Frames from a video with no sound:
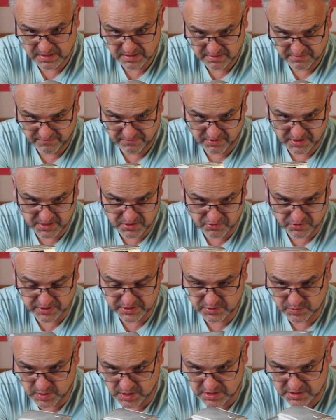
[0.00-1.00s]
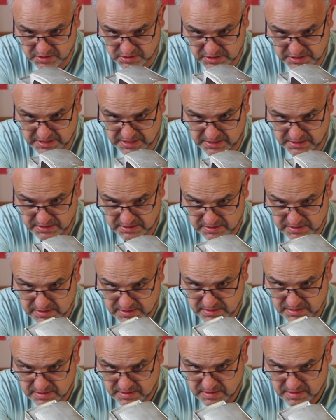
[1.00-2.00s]
very crisp casting,
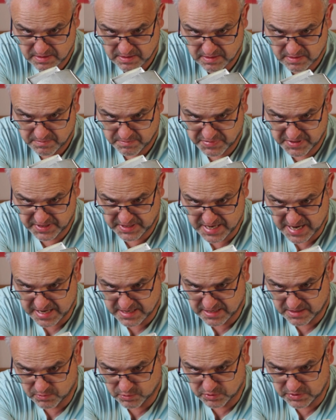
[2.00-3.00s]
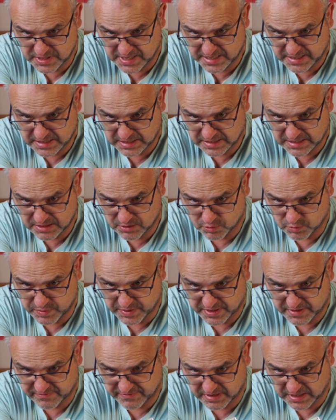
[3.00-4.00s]
but again it will need a little
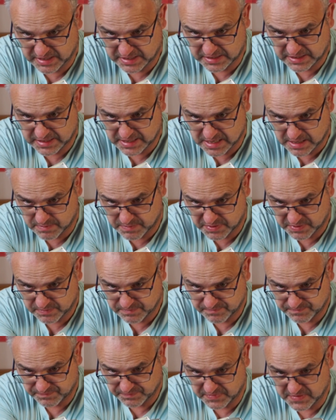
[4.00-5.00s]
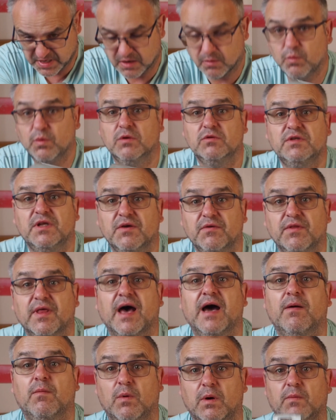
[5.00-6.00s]
bit of cleaning up, and we'll do
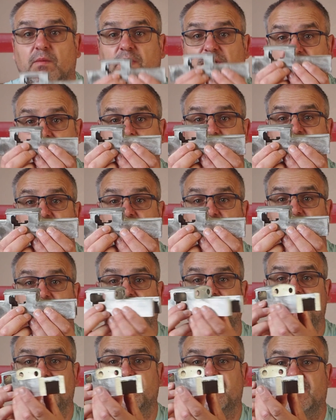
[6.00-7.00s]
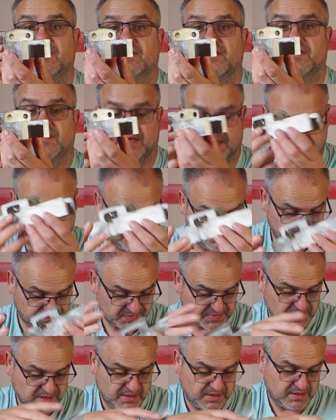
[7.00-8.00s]
that when we come to it in the thing.
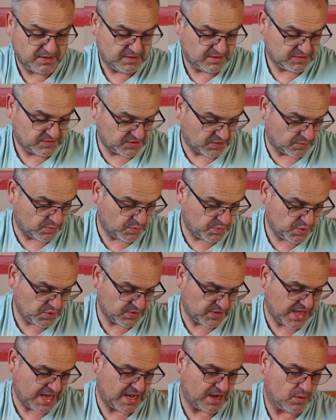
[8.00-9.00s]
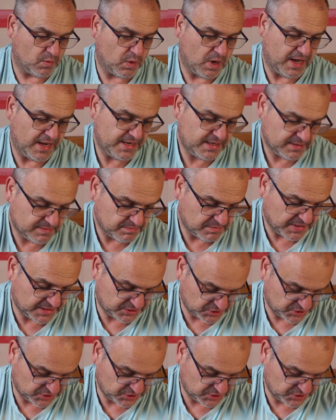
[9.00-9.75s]
So we'll put that away, make